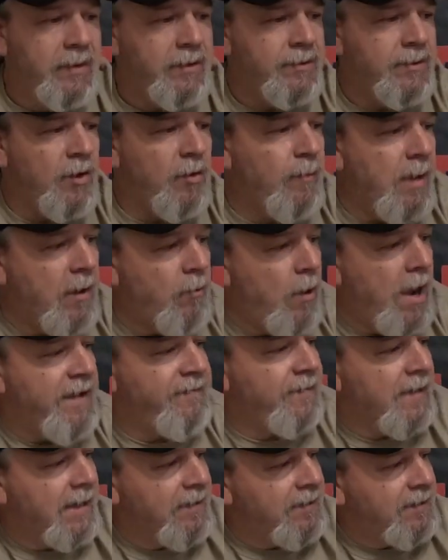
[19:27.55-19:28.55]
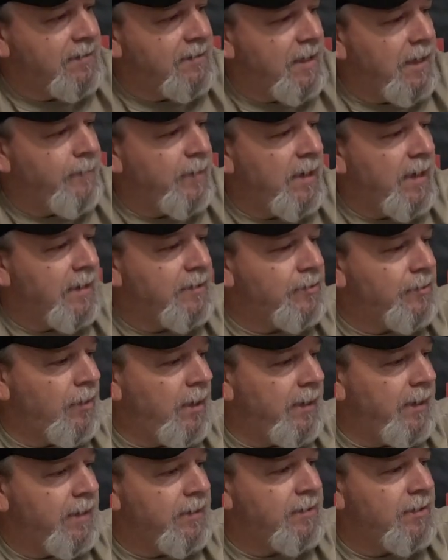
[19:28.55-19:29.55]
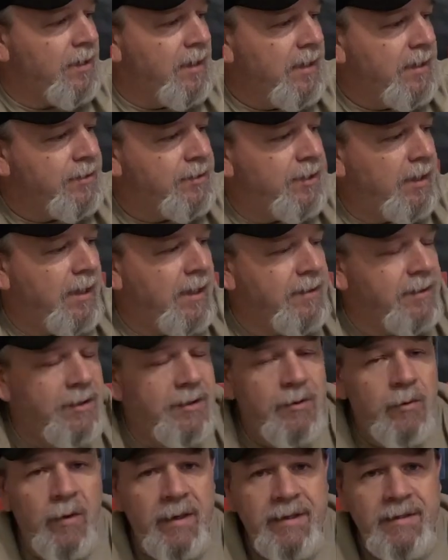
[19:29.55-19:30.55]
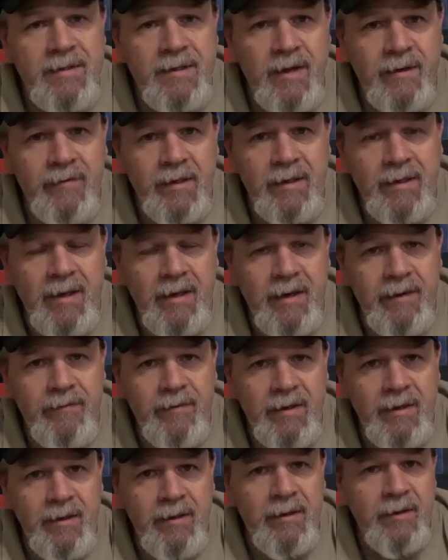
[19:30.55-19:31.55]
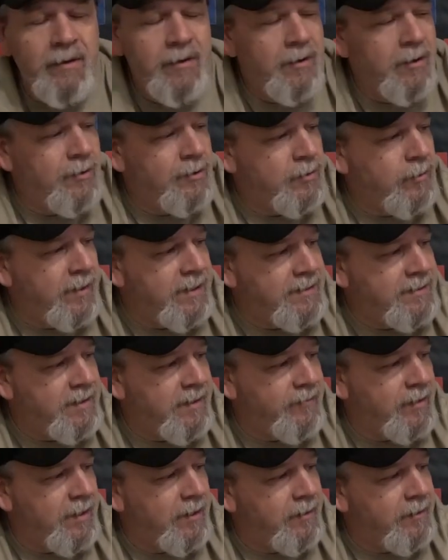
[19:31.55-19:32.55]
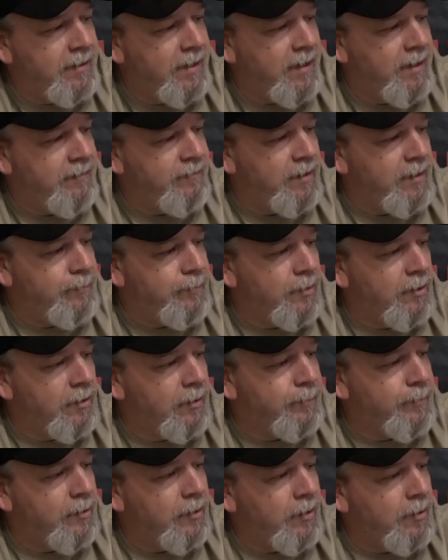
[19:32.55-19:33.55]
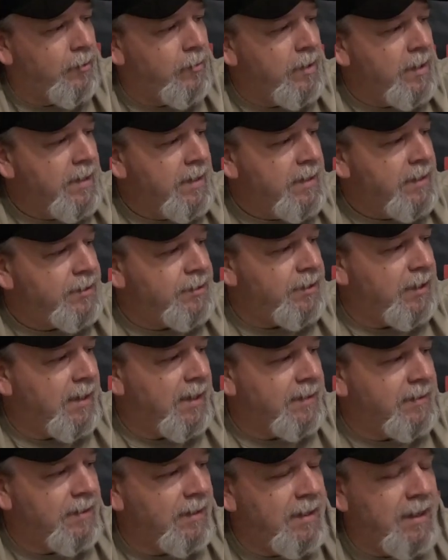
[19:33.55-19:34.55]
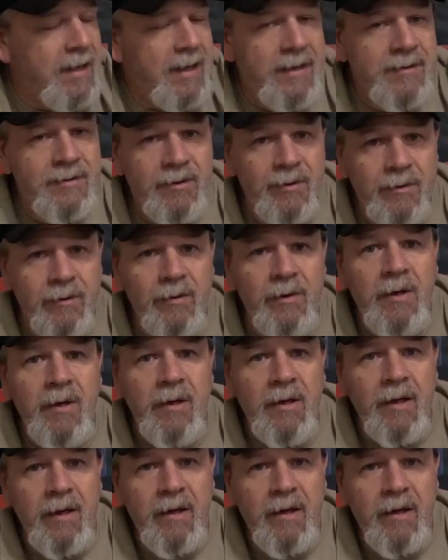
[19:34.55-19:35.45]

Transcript: So my wife got the same electronics. She got the 27 kV or 2700 kV Puller Pro. She got the Castle